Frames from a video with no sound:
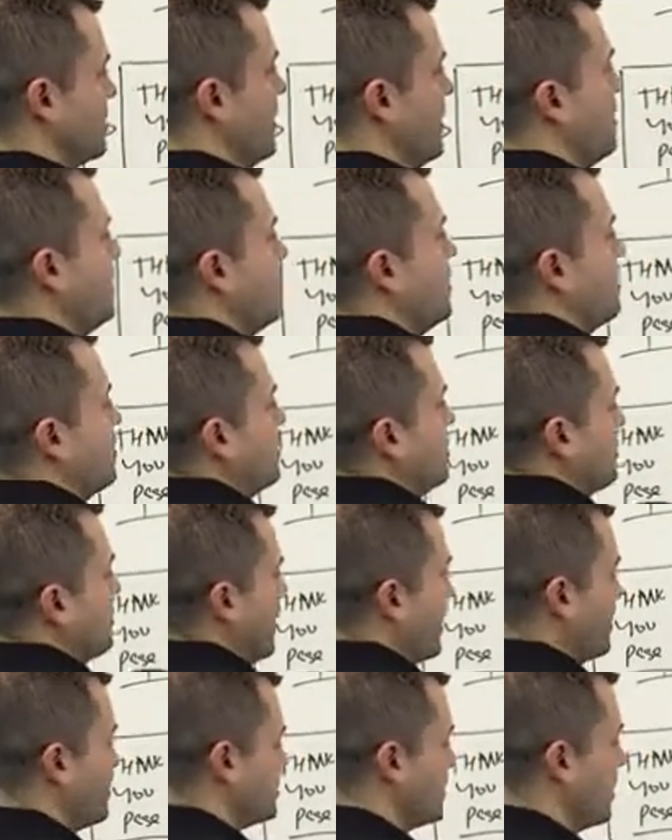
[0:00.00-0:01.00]
Okay?
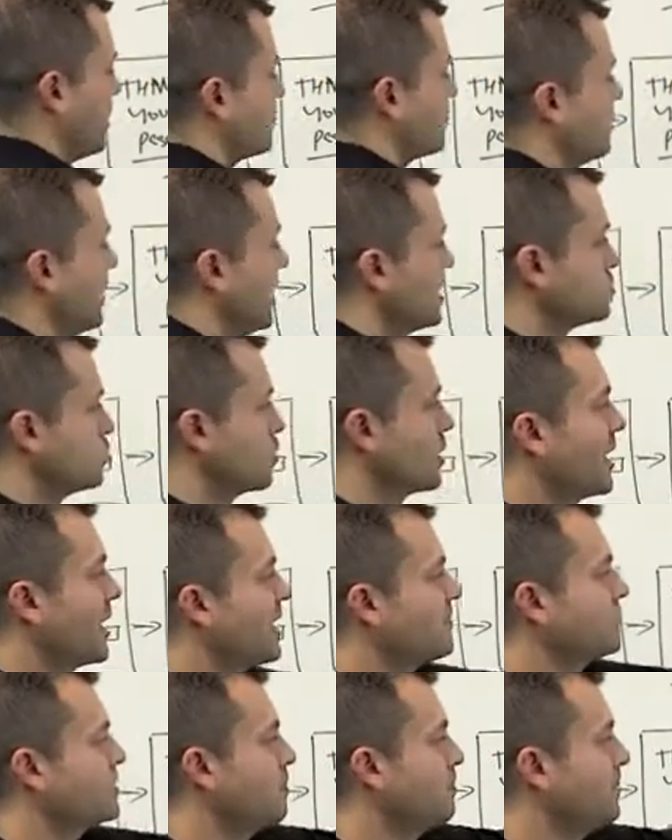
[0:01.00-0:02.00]
I could care less what I
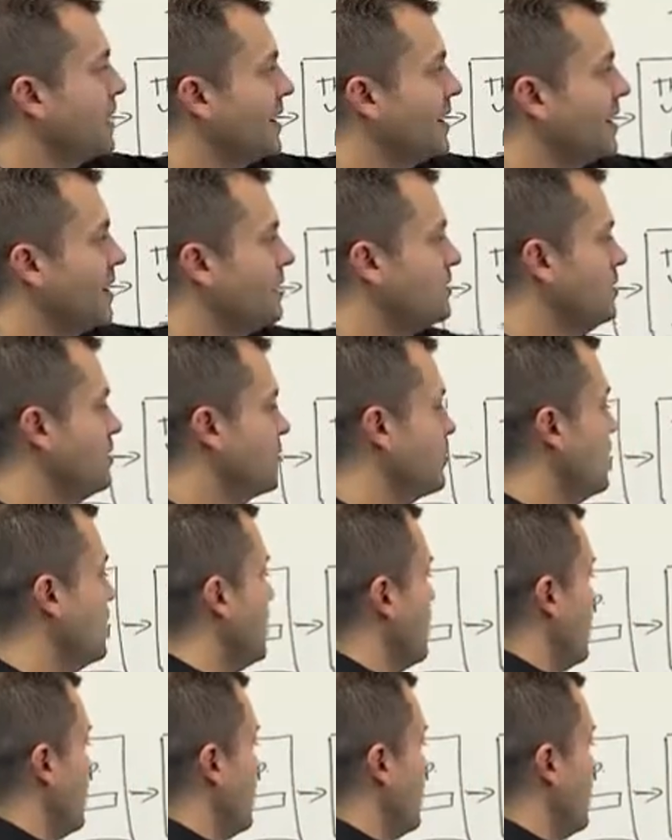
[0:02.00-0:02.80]
have on the back end here.